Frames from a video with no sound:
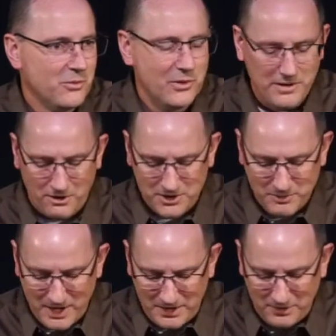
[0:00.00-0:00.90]
What they are
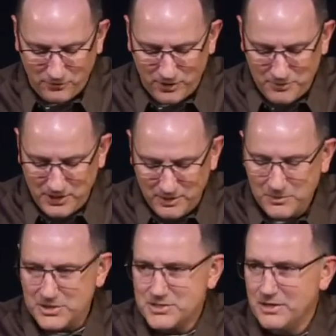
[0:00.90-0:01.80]
demanding from him
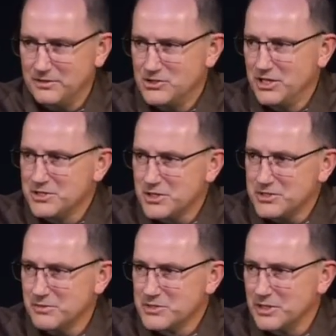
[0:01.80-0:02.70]
is that
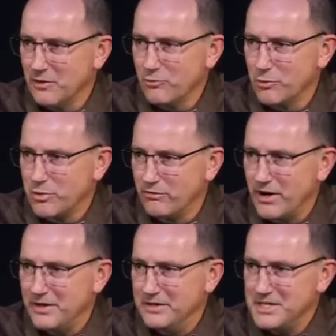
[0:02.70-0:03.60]
Jesus himself would
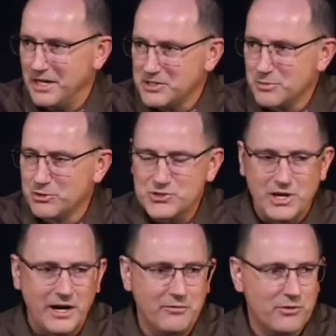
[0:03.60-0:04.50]
provide a tangible
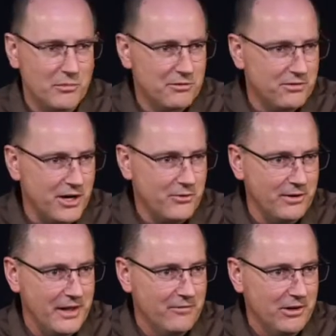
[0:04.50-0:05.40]
sign from the Father
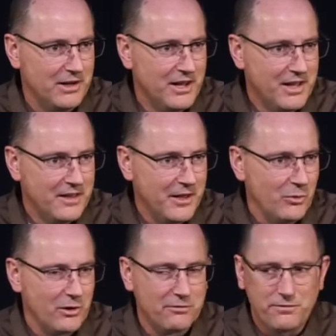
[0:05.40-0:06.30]
in heaven that
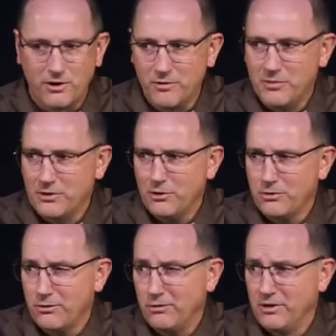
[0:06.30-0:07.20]
would affirm the,
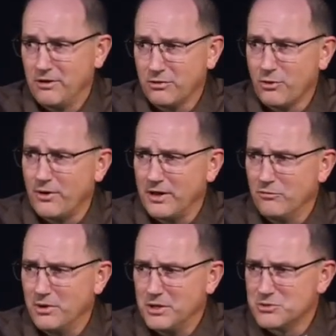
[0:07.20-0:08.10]
author, the authority of
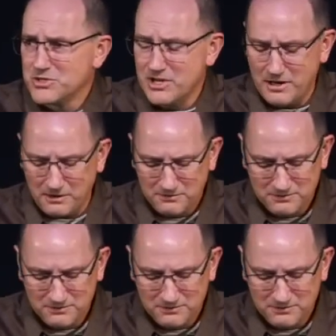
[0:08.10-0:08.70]
what he was saying.